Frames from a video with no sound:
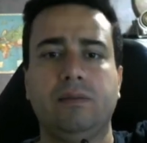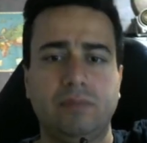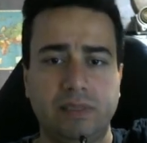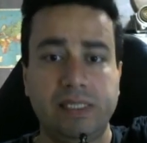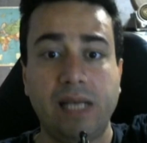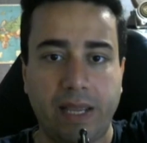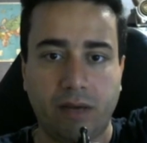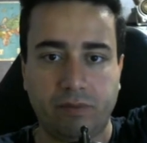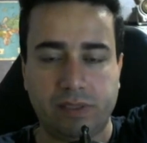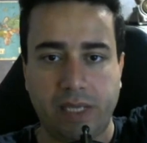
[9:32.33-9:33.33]
delay, I
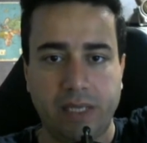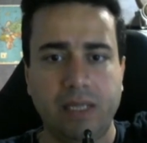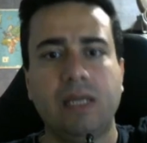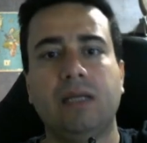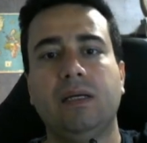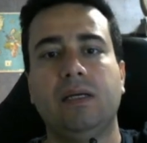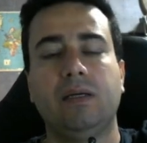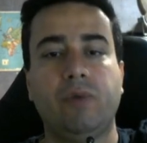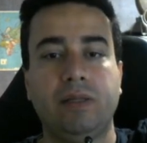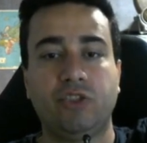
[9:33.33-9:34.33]
would say,
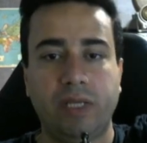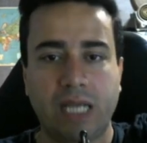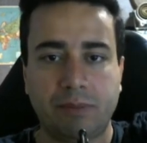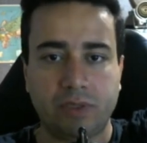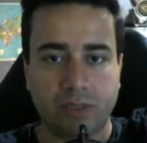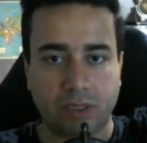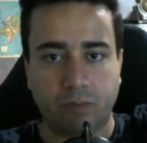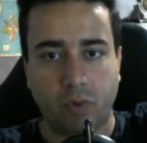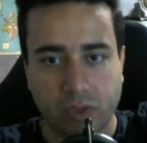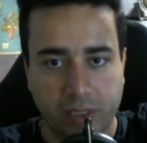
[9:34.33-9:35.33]
when 3 cameras are
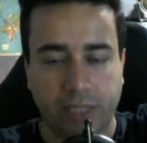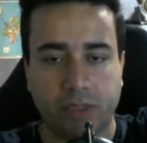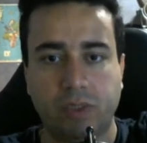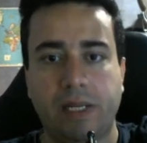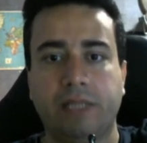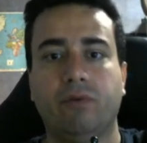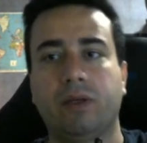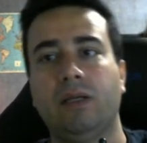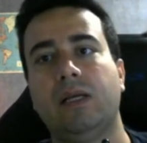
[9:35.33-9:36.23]
both connected to the network.